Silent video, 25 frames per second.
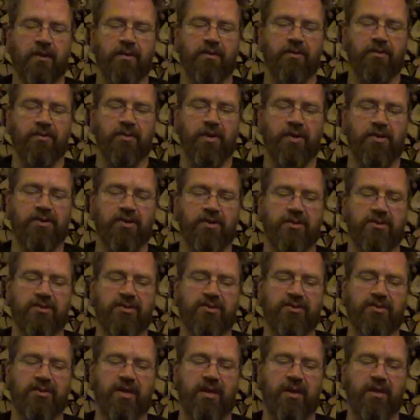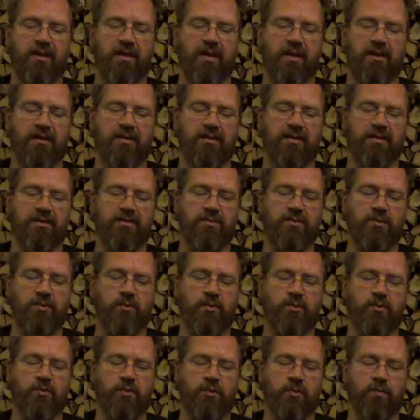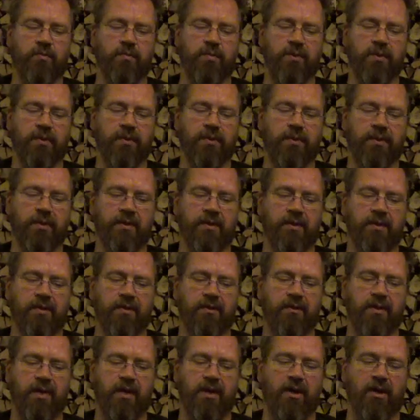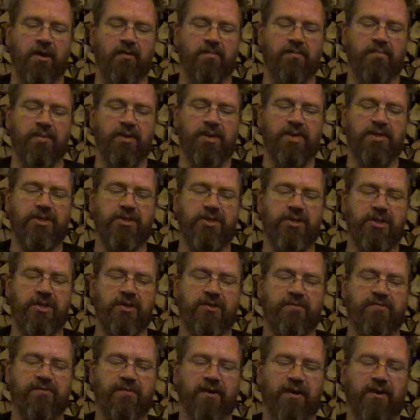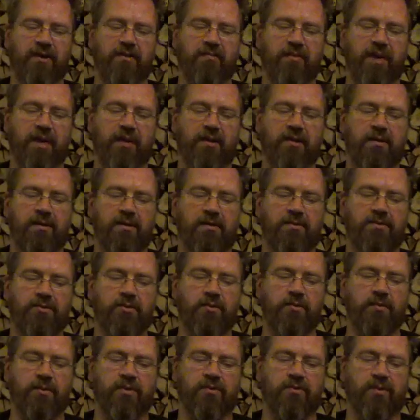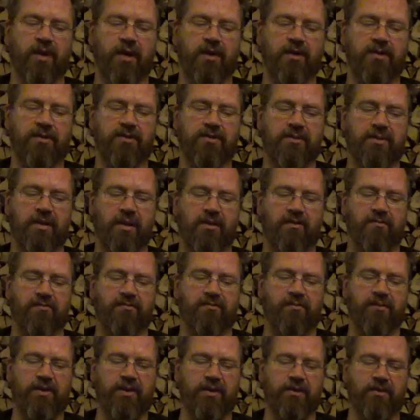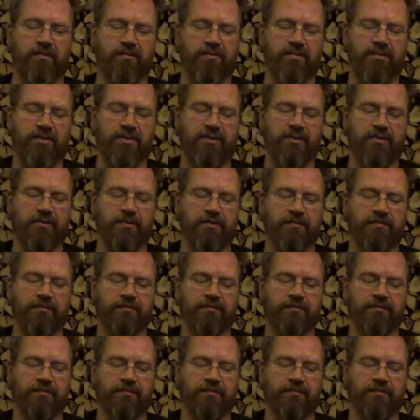The Russians say that YouTube, they are breaching fundamental human rights and freedoms.